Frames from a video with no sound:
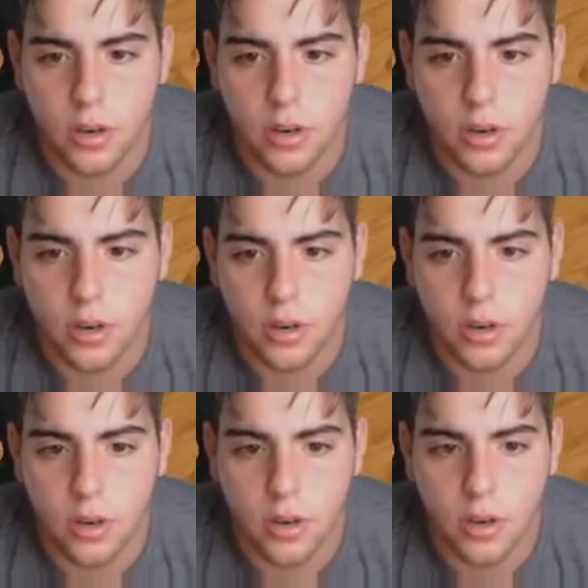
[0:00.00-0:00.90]

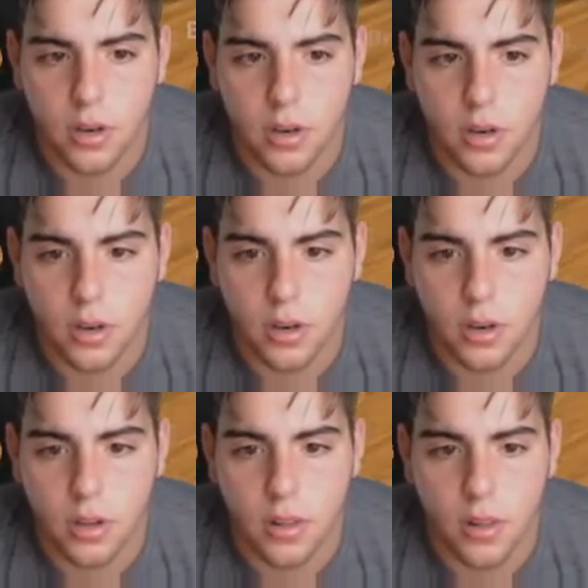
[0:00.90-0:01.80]

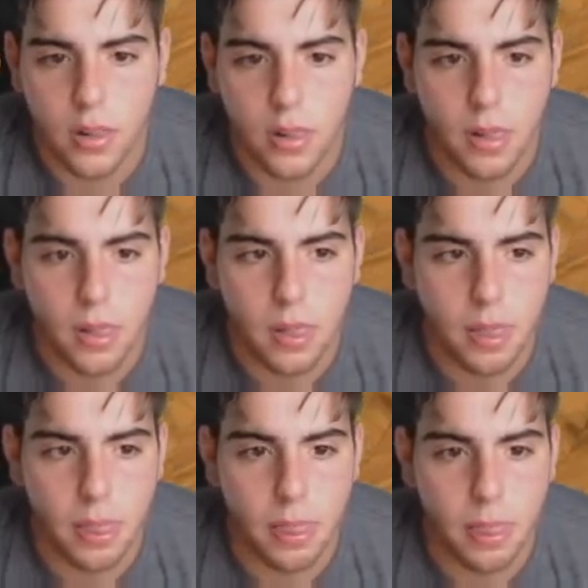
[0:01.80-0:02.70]

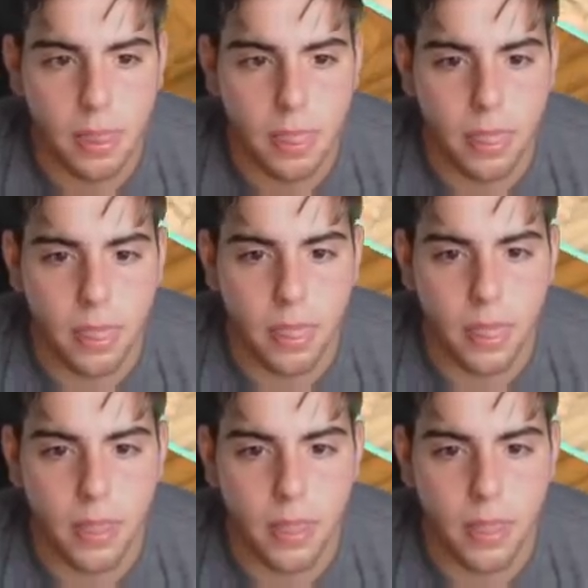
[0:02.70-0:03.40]
[no speech]